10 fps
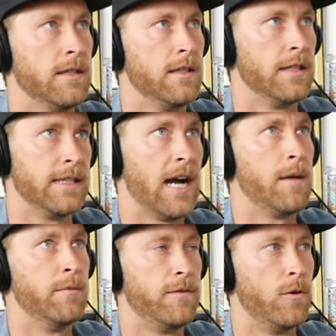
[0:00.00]
the
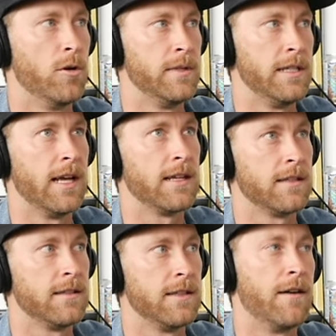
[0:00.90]
guy before me
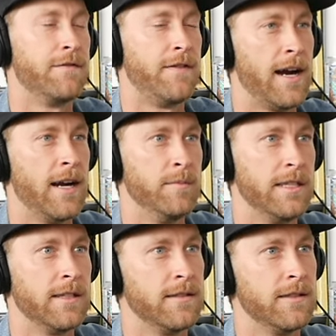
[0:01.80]
that got fired
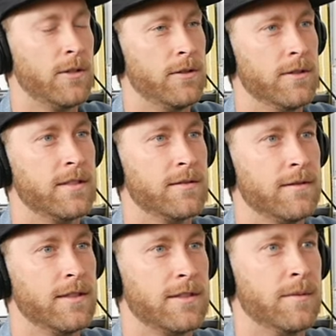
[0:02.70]
because he told
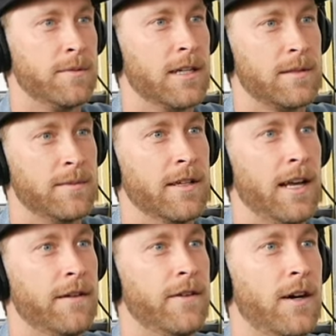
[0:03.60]
some customer to
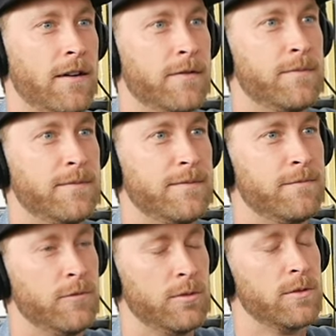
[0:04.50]
F off,
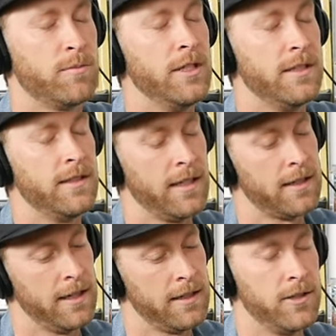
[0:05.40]
which was pretty sick,
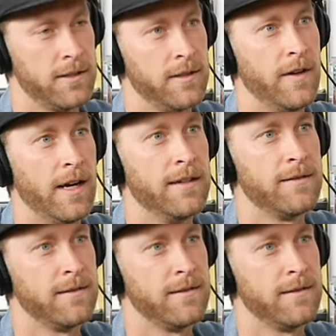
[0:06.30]
like justified.